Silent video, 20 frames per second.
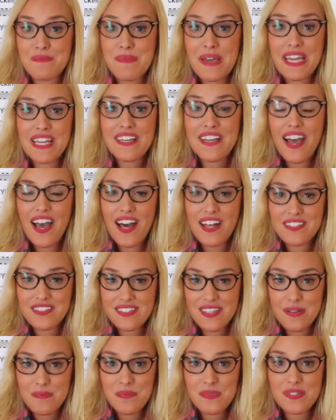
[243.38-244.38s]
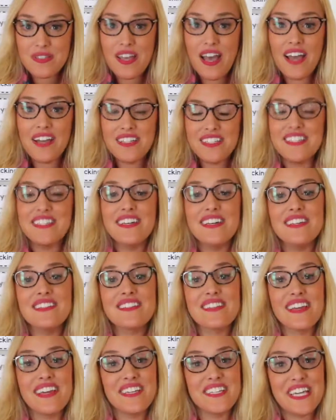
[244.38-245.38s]
main concepts,
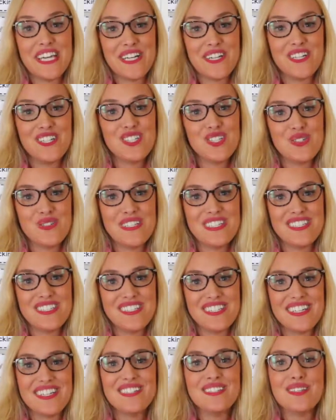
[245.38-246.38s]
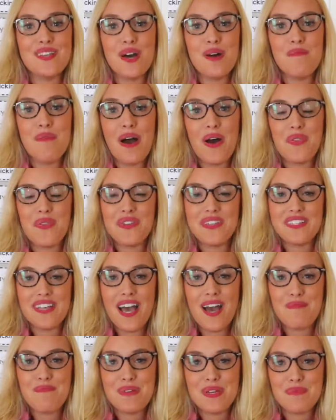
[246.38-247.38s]
ideas, and characteristics about the
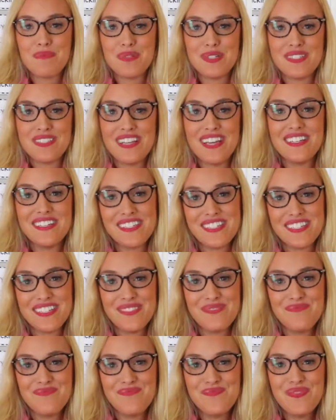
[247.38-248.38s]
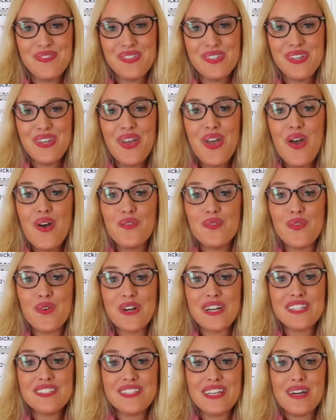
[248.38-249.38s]
topic presented.
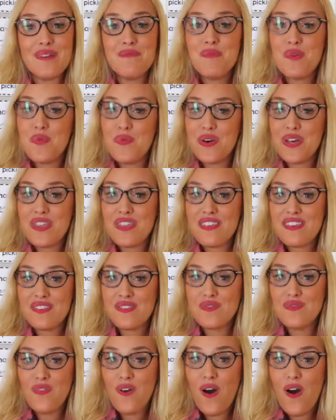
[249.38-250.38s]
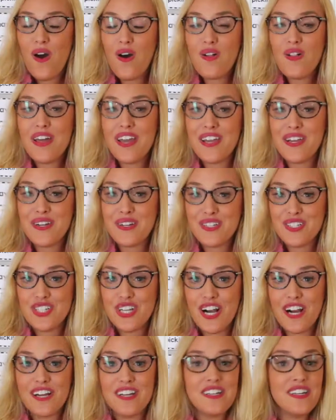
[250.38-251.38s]
For example, with this fall anchor
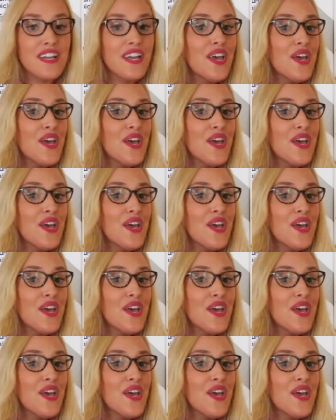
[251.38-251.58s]
chart,